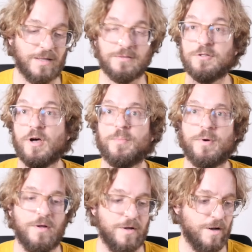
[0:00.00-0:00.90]
at the top
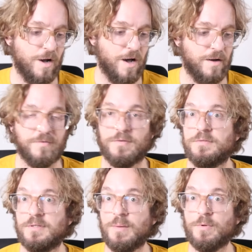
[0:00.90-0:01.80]
of
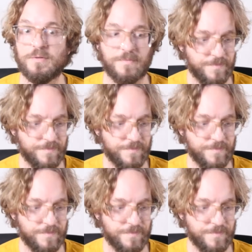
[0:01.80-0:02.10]
the table.